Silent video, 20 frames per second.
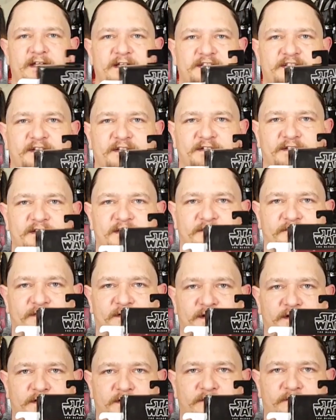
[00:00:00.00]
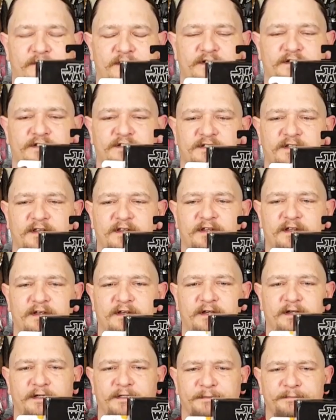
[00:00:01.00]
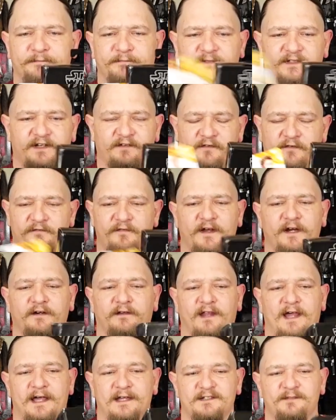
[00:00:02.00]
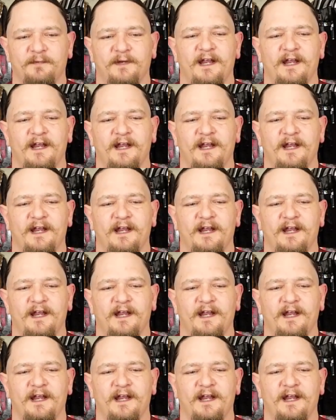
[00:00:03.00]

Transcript: It's just different versions of the different figure lines.